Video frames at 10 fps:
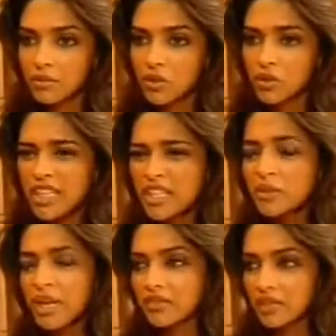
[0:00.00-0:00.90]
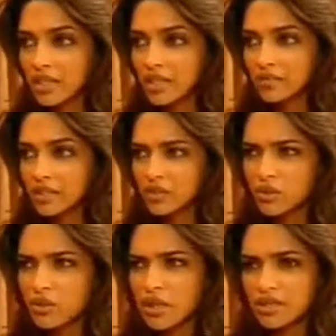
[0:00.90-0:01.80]
You need to have a life and
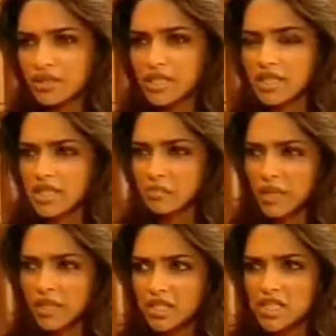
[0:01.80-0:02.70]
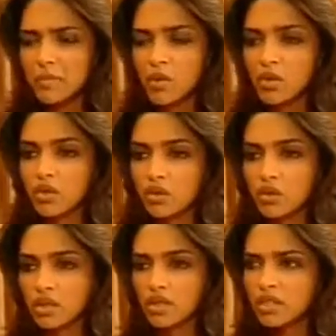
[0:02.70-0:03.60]
do other things and play a sport
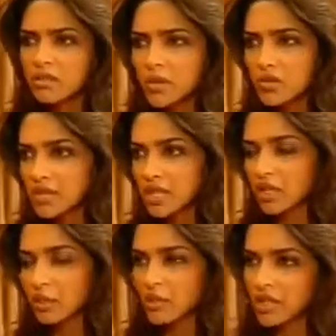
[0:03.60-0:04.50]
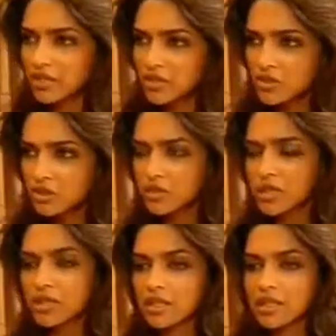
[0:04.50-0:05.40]
or learn music or play an instrument,